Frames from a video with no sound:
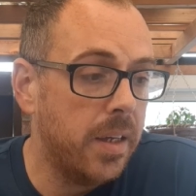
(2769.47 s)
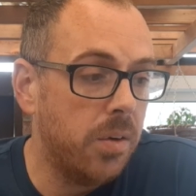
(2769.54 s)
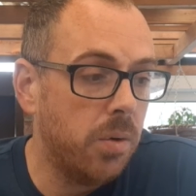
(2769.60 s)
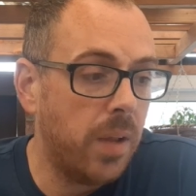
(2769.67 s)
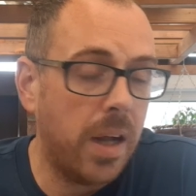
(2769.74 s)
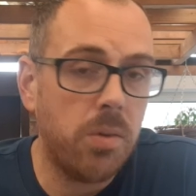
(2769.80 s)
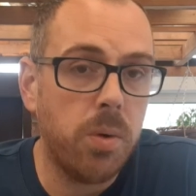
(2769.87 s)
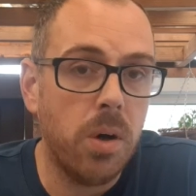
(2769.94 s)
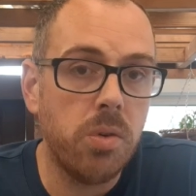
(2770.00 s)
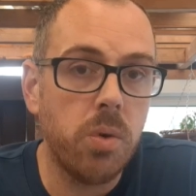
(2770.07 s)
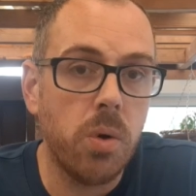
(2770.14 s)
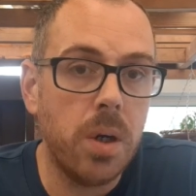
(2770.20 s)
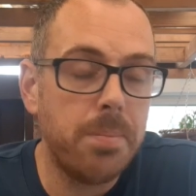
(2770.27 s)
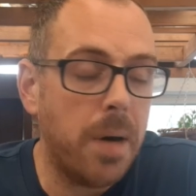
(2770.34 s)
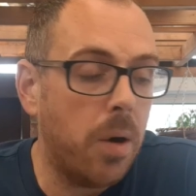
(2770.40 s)
You know, that's what
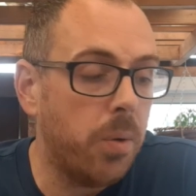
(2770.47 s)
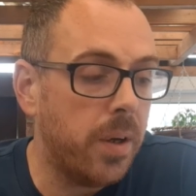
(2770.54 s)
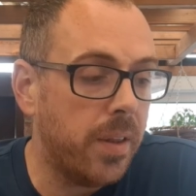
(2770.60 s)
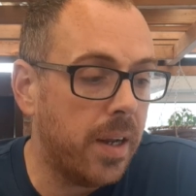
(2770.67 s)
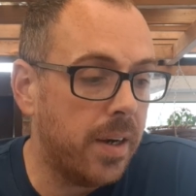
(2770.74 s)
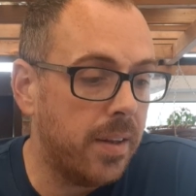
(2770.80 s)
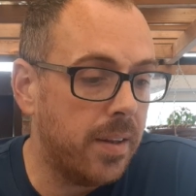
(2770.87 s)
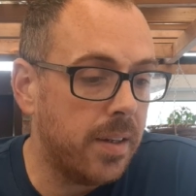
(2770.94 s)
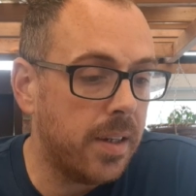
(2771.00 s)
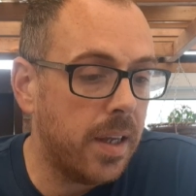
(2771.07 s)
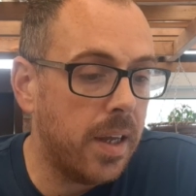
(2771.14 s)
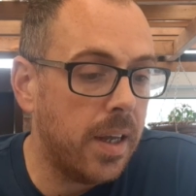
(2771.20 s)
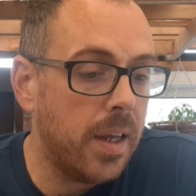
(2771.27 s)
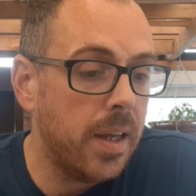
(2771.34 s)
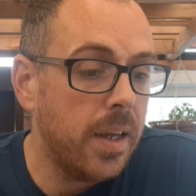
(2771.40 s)
it's all about at the end of
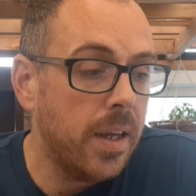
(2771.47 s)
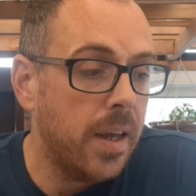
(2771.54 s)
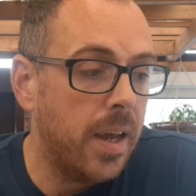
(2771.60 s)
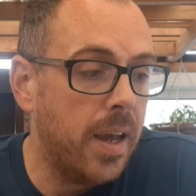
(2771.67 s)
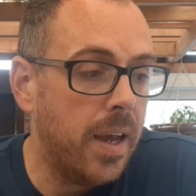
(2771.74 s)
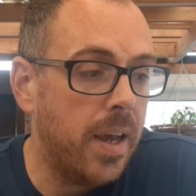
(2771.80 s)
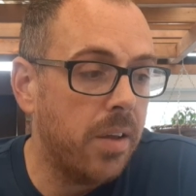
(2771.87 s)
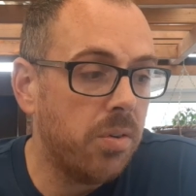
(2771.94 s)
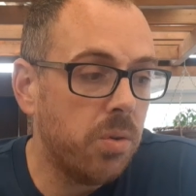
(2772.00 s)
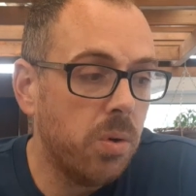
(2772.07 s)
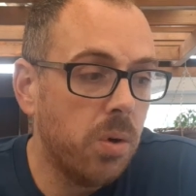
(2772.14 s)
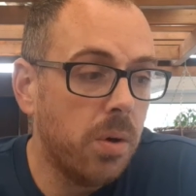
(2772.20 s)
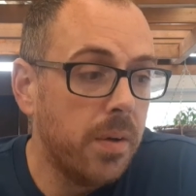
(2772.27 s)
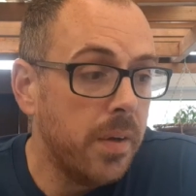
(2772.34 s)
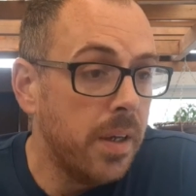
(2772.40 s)
the day.
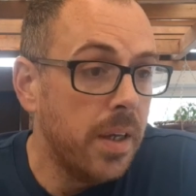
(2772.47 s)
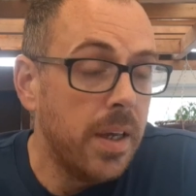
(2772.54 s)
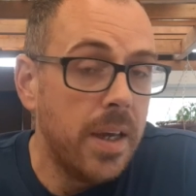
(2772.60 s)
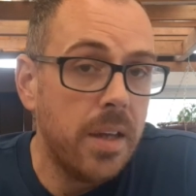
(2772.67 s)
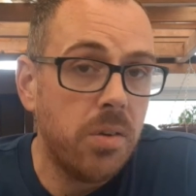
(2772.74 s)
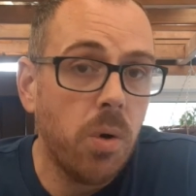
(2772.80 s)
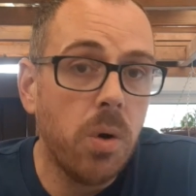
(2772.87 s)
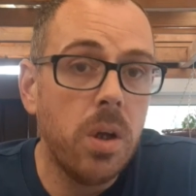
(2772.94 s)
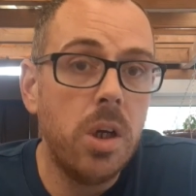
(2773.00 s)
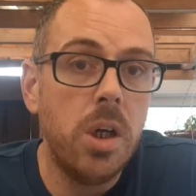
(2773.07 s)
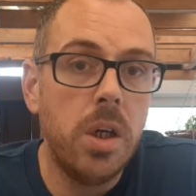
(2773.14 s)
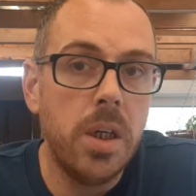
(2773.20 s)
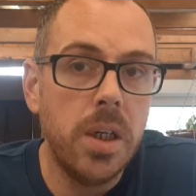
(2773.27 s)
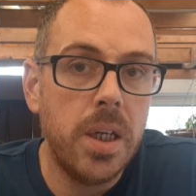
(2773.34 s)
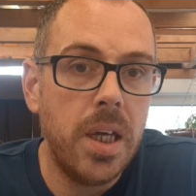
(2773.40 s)
So it's all a
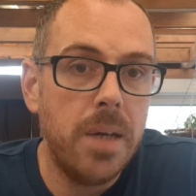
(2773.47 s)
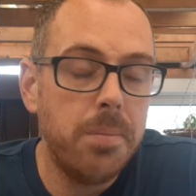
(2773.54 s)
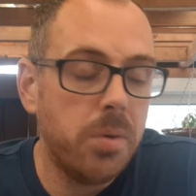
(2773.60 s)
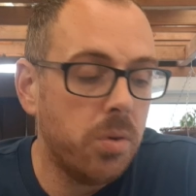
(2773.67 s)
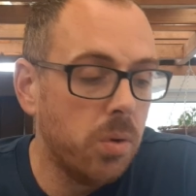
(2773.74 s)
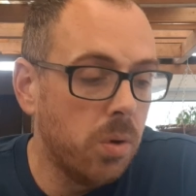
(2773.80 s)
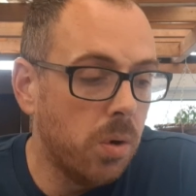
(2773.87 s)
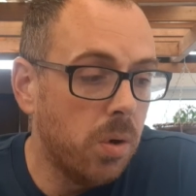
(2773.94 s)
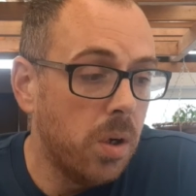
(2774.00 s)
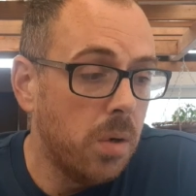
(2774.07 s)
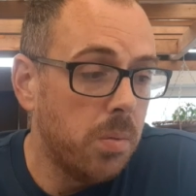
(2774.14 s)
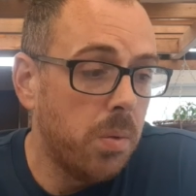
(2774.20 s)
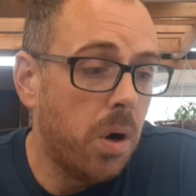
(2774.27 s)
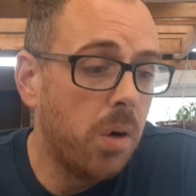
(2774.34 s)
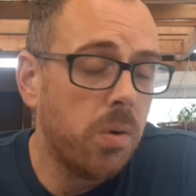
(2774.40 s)
learning game. So
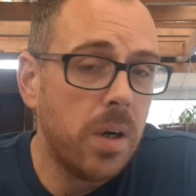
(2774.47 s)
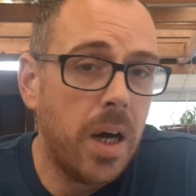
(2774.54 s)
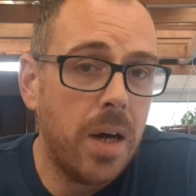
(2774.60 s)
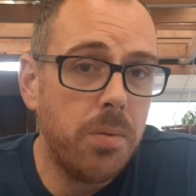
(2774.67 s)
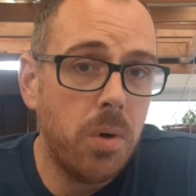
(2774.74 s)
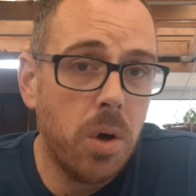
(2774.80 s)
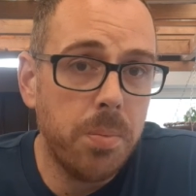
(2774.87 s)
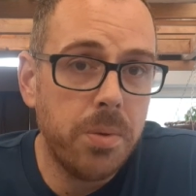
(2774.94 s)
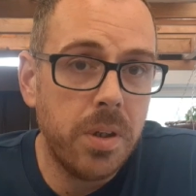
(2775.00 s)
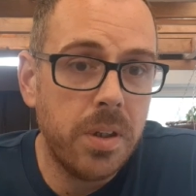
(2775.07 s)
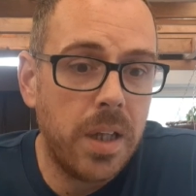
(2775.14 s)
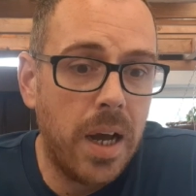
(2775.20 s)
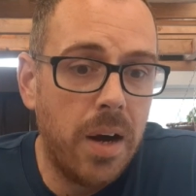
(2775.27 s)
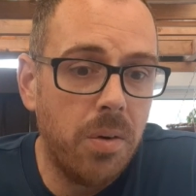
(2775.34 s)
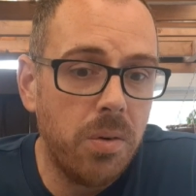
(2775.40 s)
we're all going to have our ups
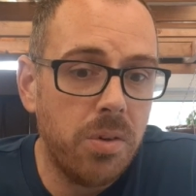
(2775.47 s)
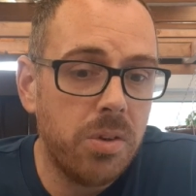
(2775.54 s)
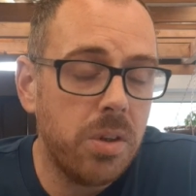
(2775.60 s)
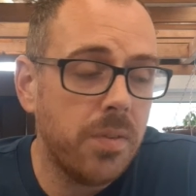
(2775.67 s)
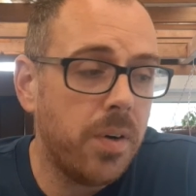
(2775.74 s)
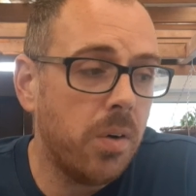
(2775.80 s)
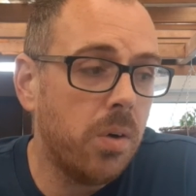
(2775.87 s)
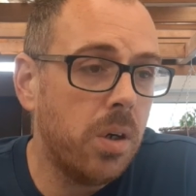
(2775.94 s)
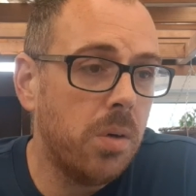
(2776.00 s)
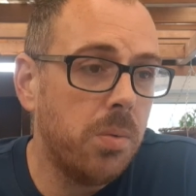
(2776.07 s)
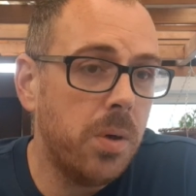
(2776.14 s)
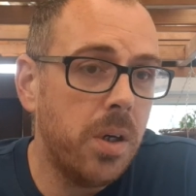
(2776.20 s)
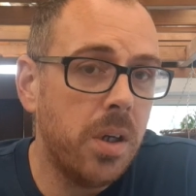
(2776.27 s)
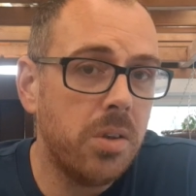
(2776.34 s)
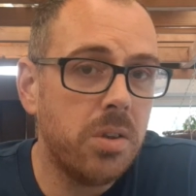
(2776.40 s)
and downs. Stuff are going
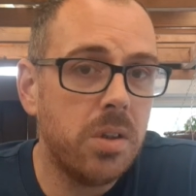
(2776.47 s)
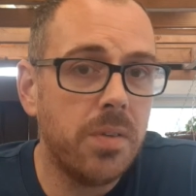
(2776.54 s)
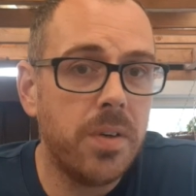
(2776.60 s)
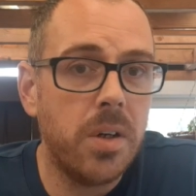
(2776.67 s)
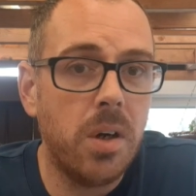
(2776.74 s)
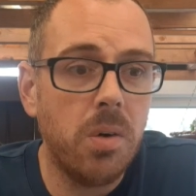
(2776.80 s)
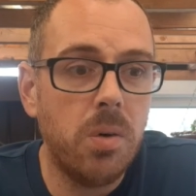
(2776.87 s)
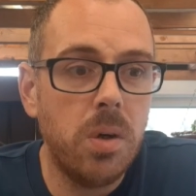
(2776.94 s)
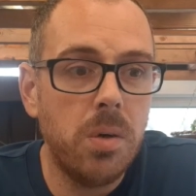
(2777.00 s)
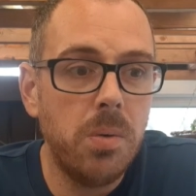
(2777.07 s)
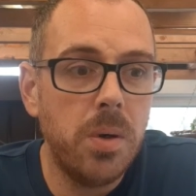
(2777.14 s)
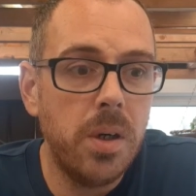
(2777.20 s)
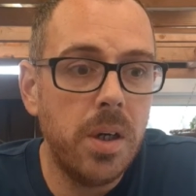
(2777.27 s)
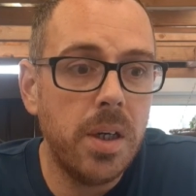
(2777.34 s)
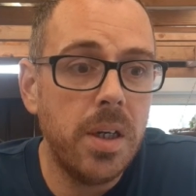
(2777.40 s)
to work, stuff are not going
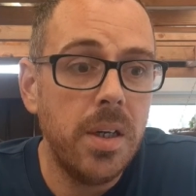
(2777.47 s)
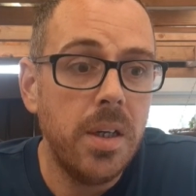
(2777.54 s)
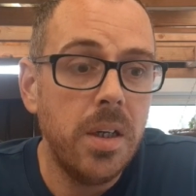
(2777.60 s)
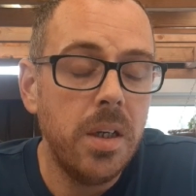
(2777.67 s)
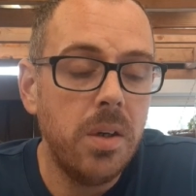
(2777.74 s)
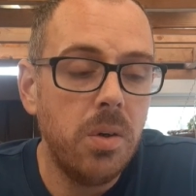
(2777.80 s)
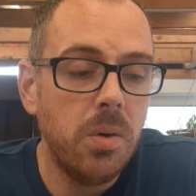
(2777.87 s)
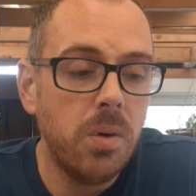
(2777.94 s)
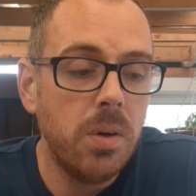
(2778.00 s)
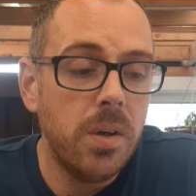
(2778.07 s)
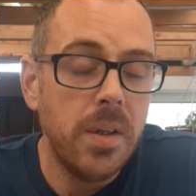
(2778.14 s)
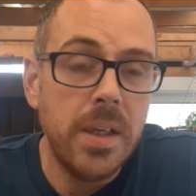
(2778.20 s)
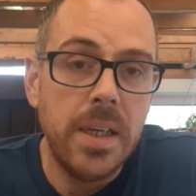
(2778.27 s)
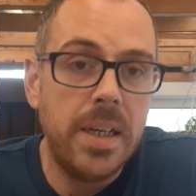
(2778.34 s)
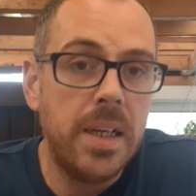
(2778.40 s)
to work, you know.